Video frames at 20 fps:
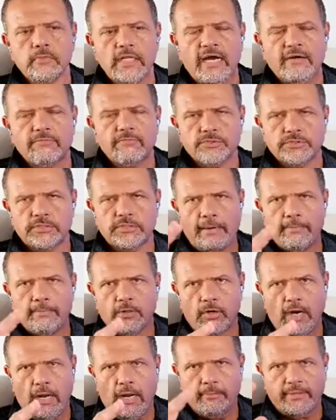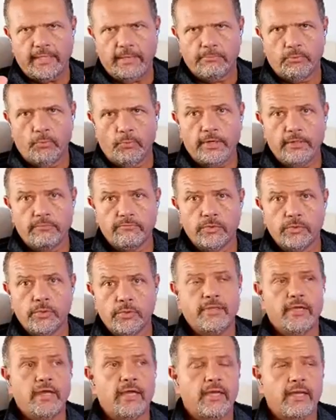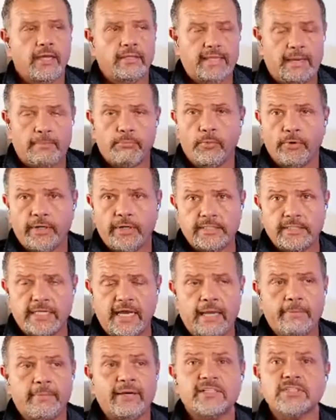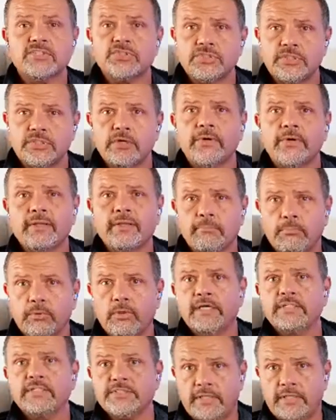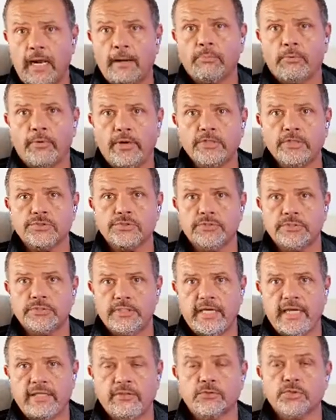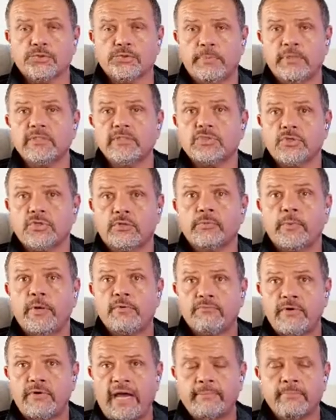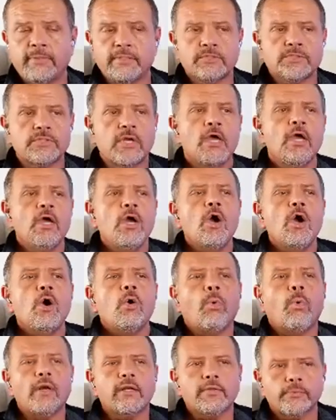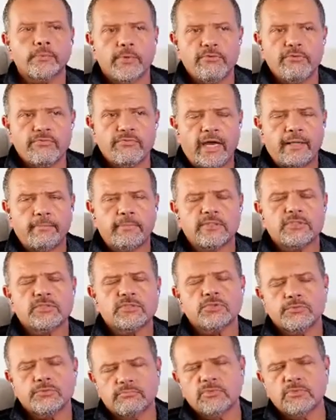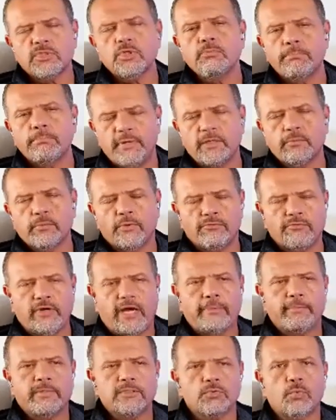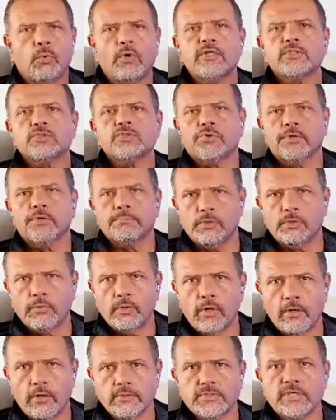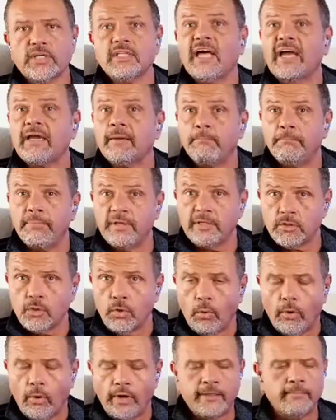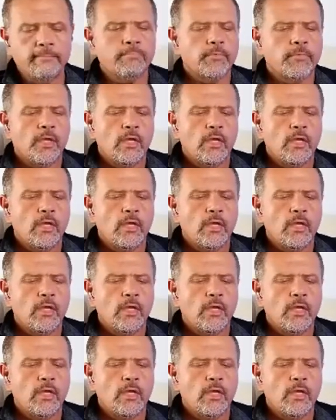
of cybercrime at that point of view and at that point in time, and it's still in place in operation today. There's been certain refinements. One of the refinements, there's two big refinements. One is cryptocurrency like Bitcoin,